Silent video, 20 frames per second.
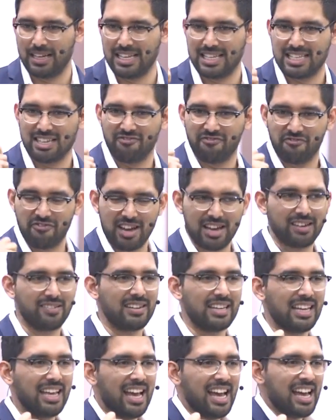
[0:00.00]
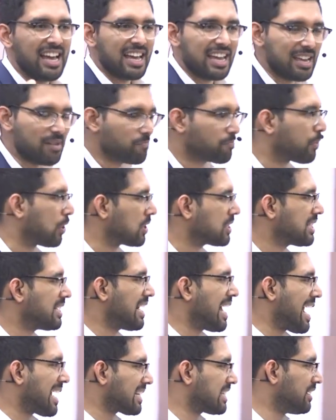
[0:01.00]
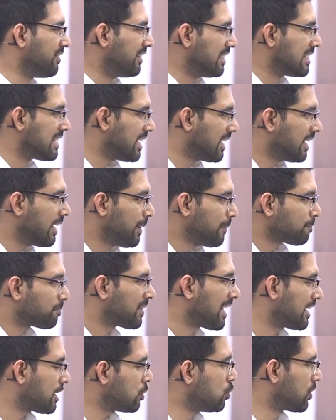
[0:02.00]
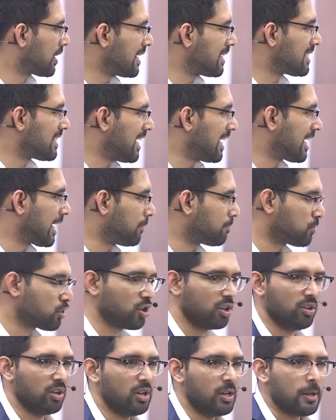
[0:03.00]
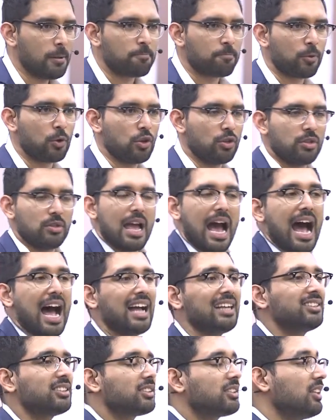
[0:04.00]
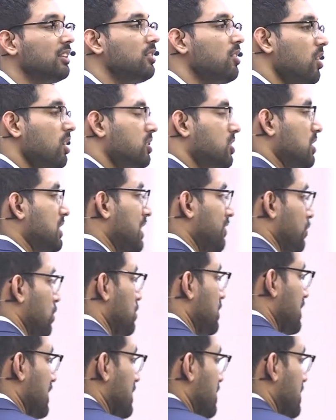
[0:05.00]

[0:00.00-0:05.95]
It's a very important activity that you can take up. So ask the Lord to give you the